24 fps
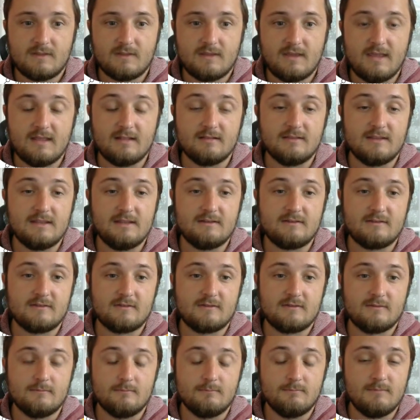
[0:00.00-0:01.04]
it leads
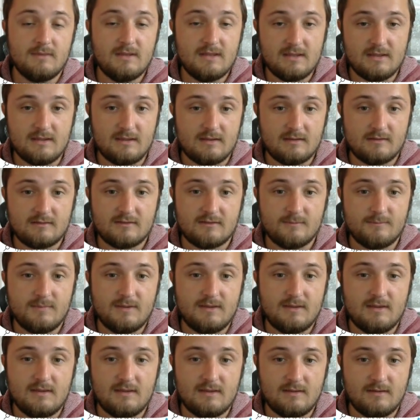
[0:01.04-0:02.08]
me to
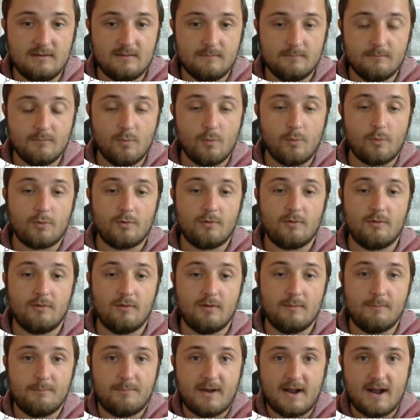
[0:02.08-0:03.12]
be more
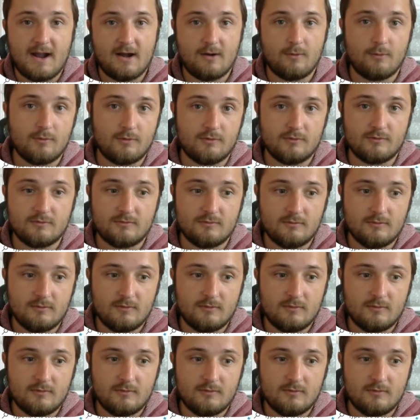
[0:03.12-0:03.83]
empowered